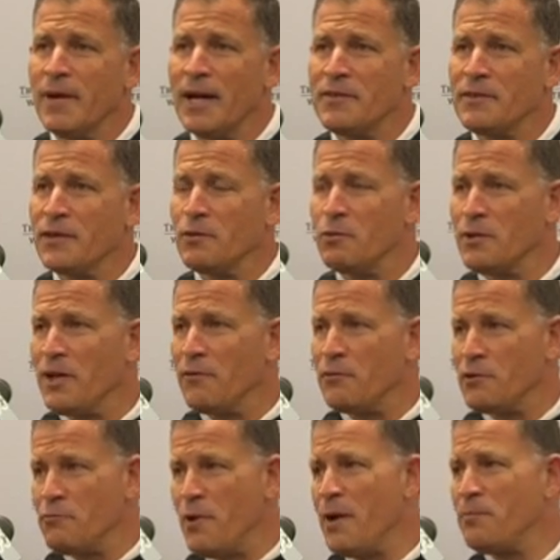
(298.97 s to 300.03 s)
I think with
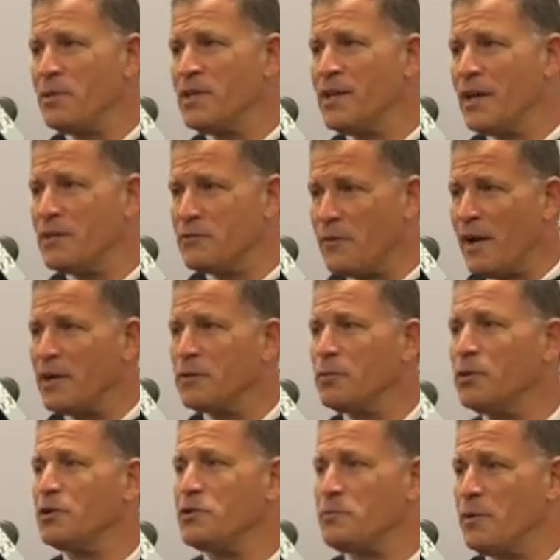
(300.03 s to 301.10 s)
every rep, he gains
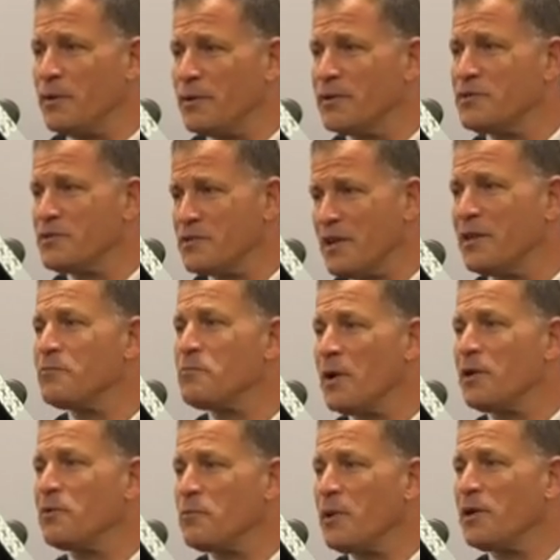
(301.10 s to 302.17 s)
valuable experience. He's getting
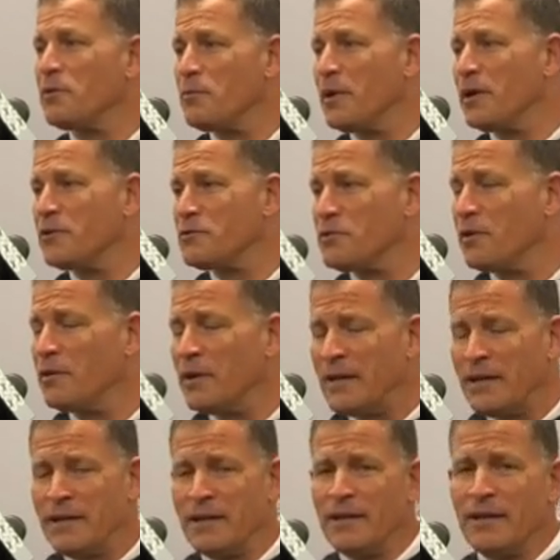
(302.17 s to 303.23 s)
better and better and better. So,
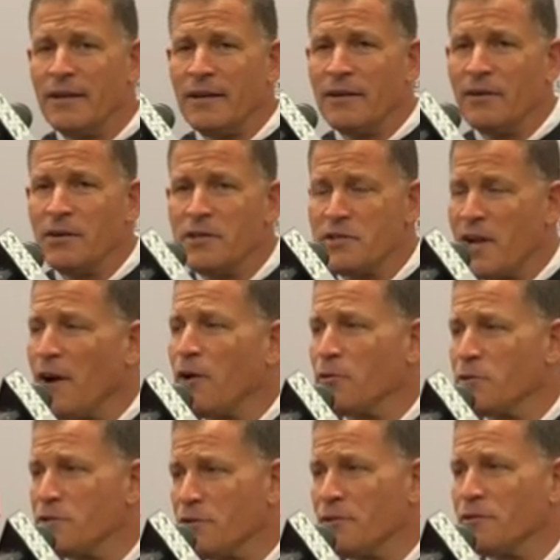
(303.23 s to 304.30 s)
you know, his arrow is